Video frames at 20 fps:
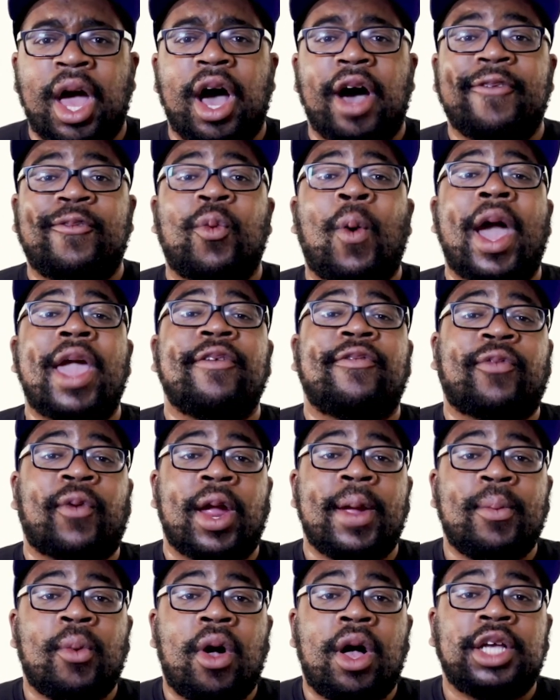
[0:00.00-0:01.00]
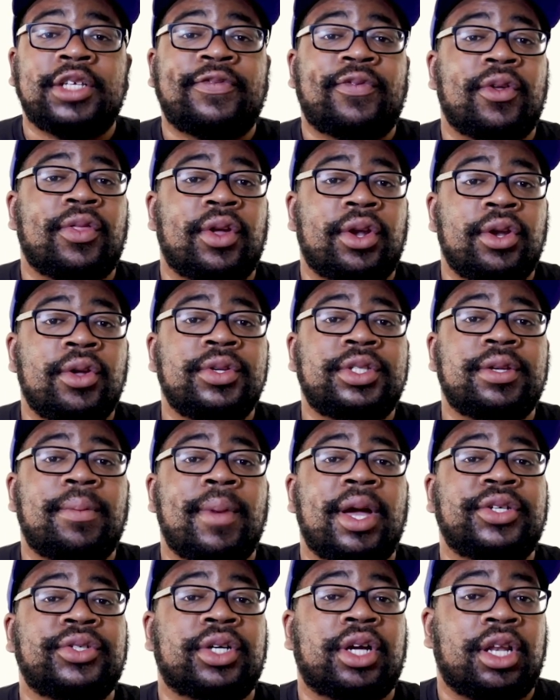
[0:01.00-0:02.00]
of white frame walls for their new
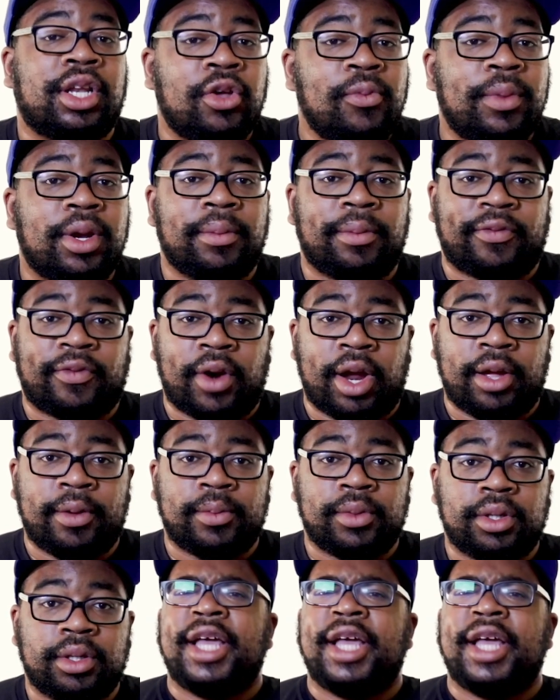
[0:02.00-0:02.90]
Semetric aluminum frame.